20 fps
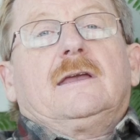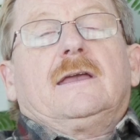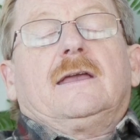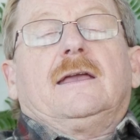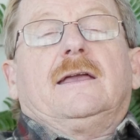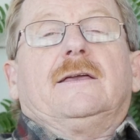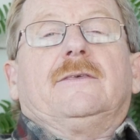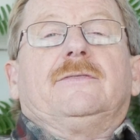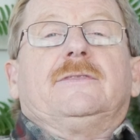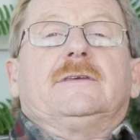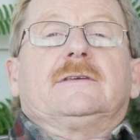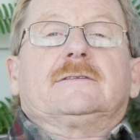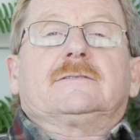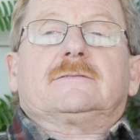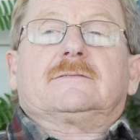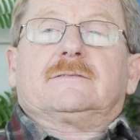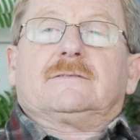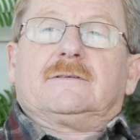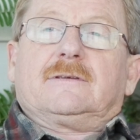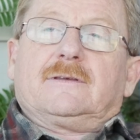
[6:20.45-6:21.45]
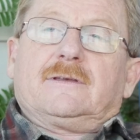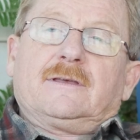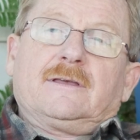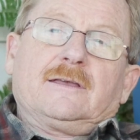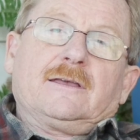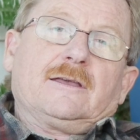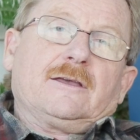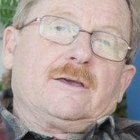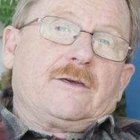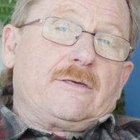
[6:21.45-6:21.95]
and this
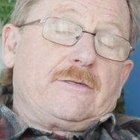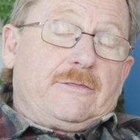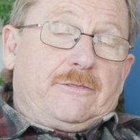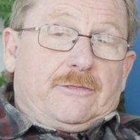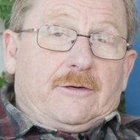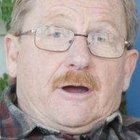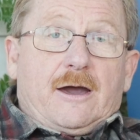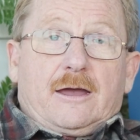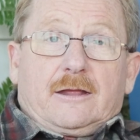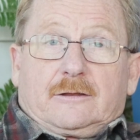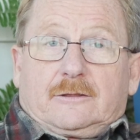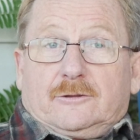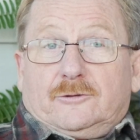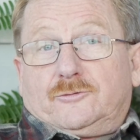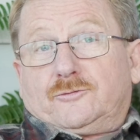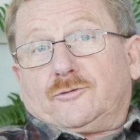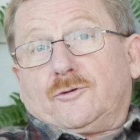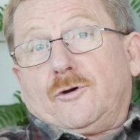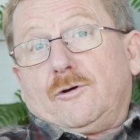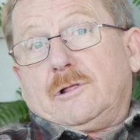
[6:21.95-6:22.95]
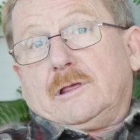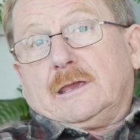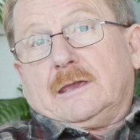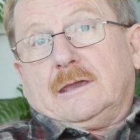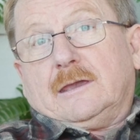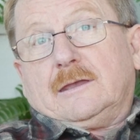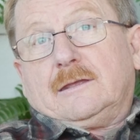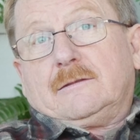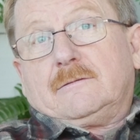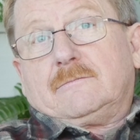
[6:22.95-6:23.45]
thought controlling
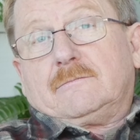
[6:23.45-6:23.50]
it